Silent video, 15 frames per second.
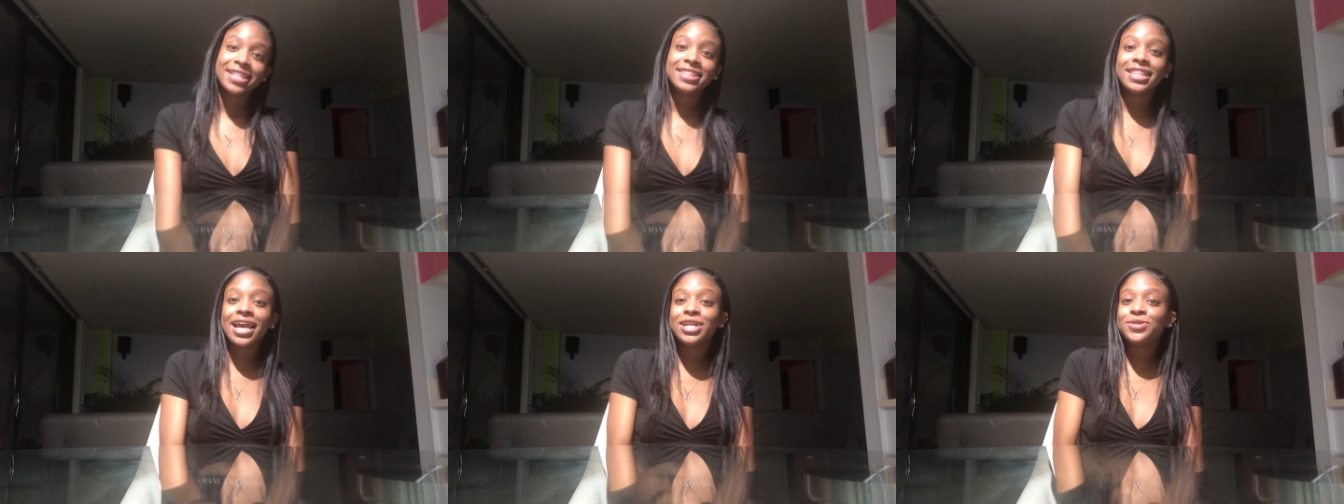
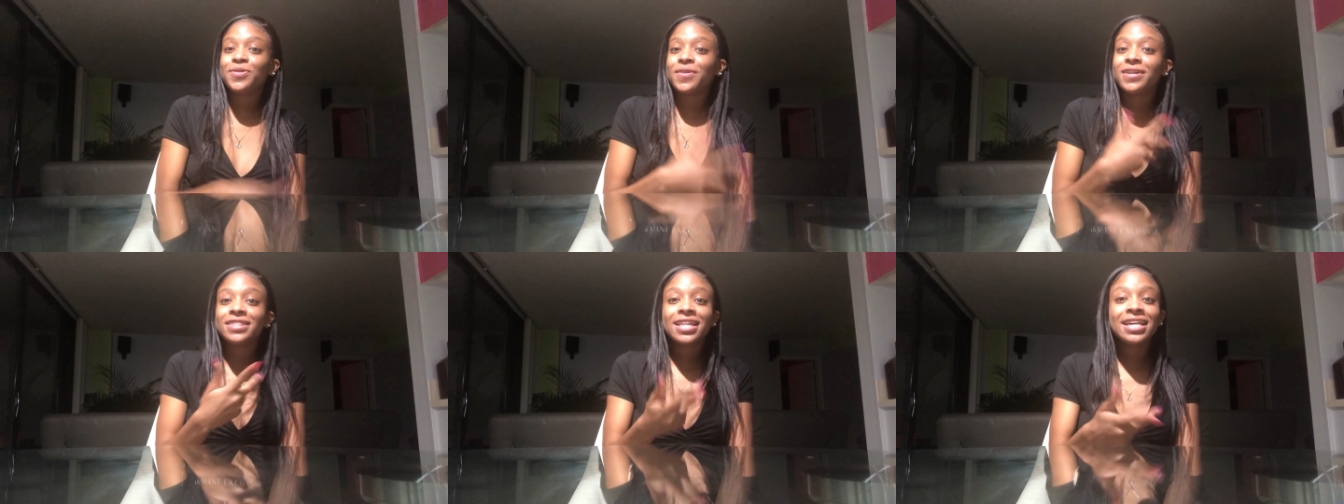They
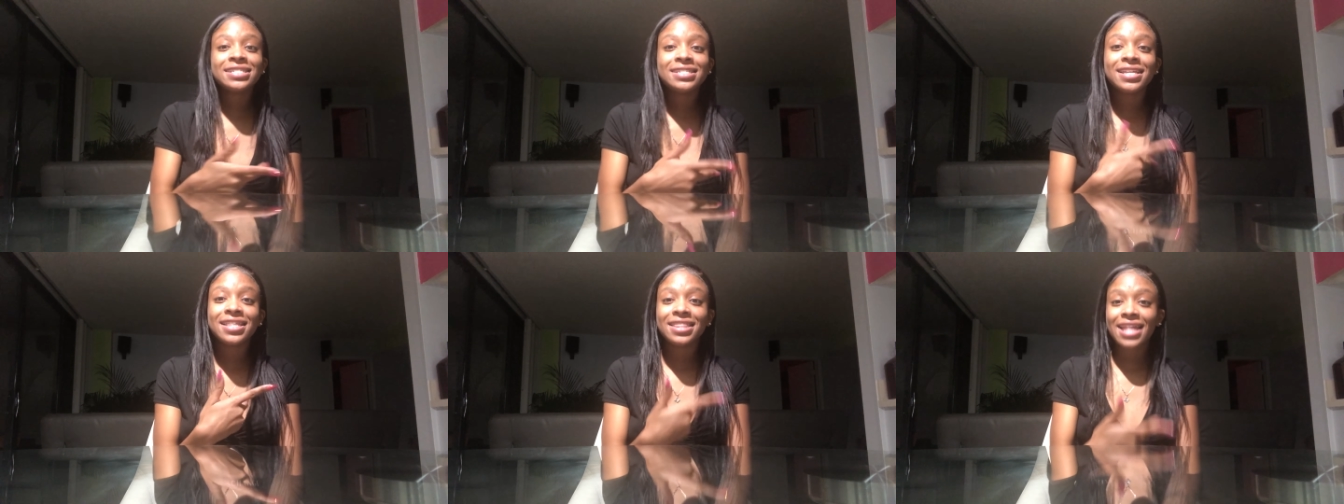doing this
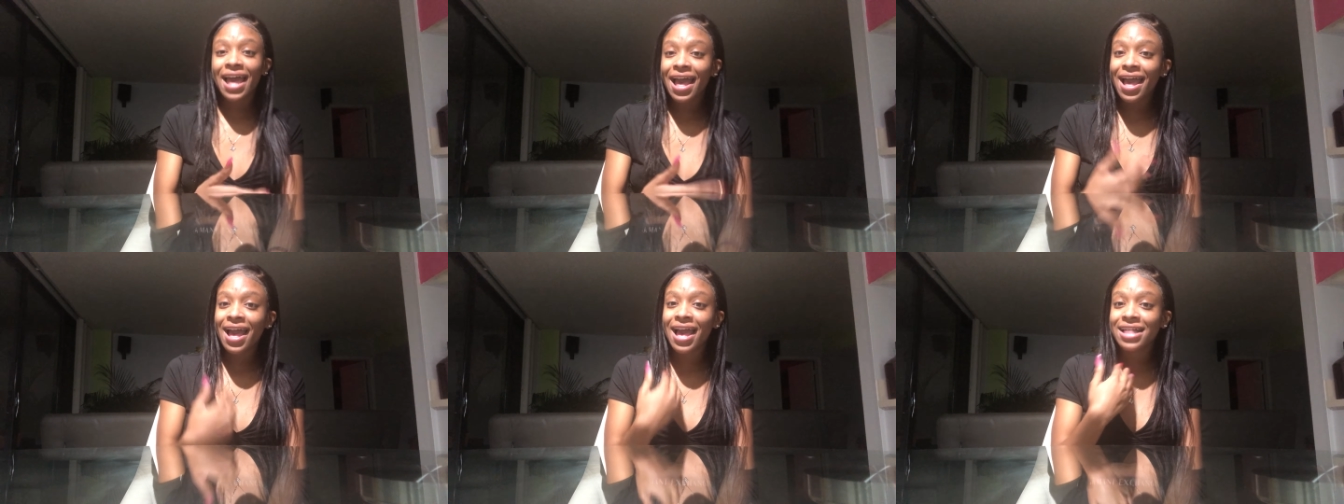and
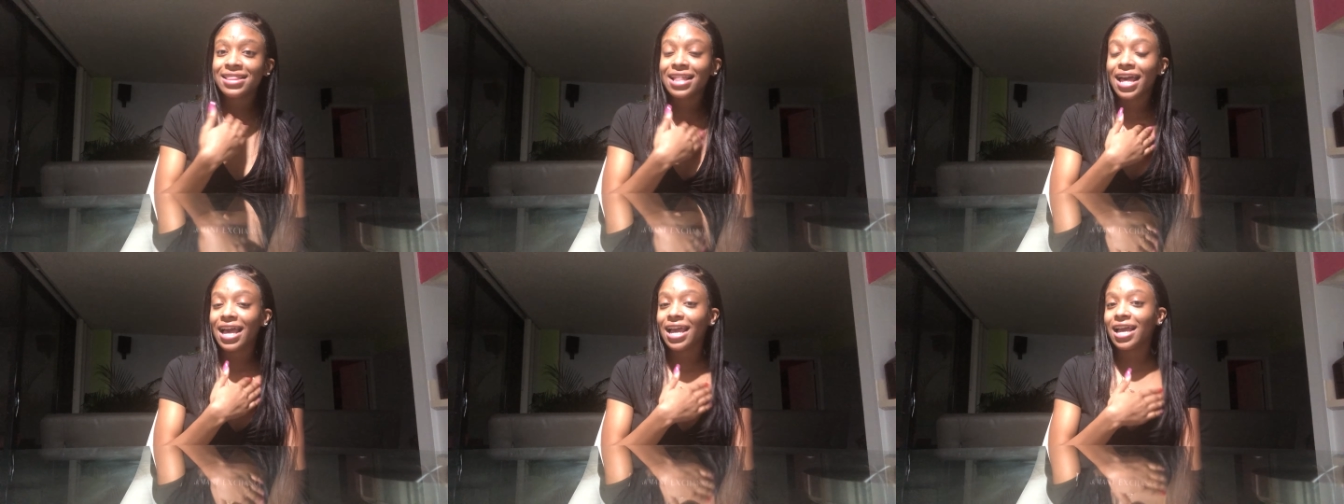that.
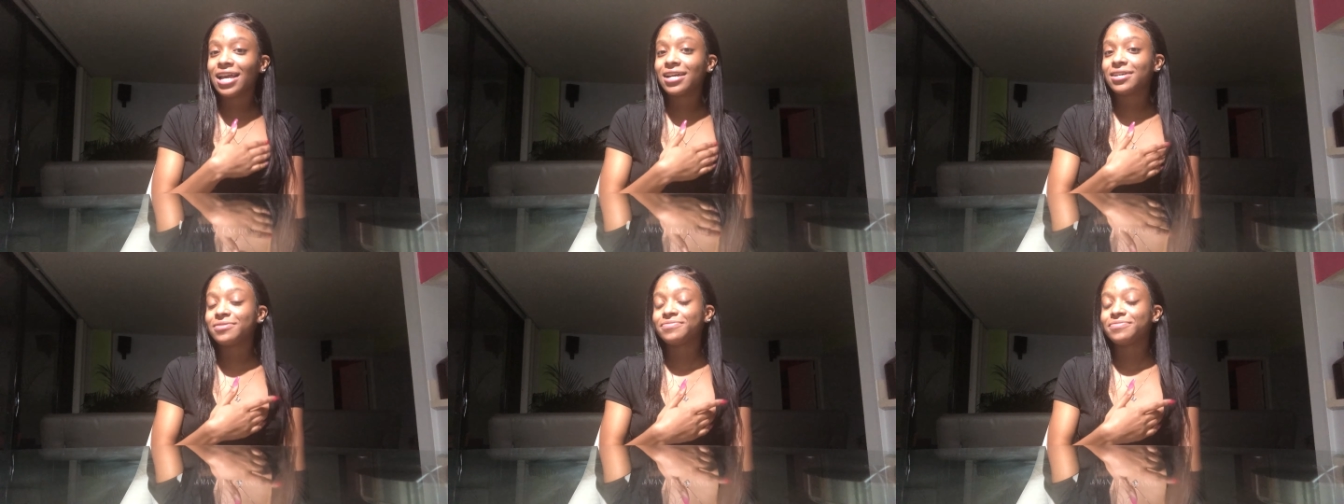Like,